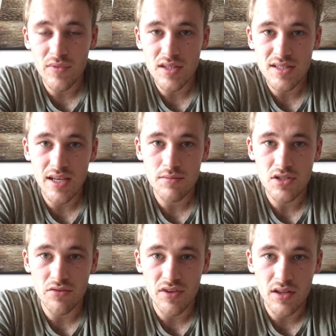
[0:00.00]
the same
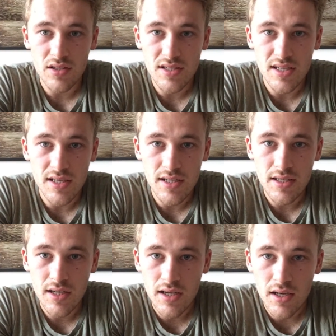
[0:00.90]
stuff in that's needed.
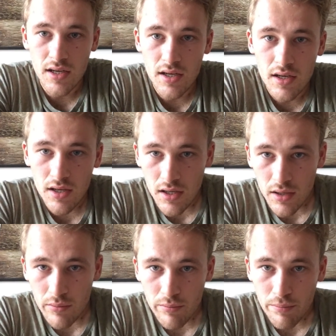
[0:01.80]

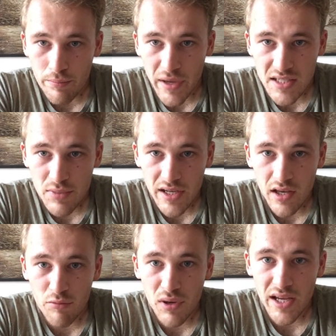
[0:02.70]
Best player
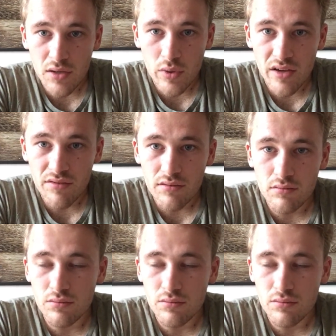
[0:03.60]
you've played with?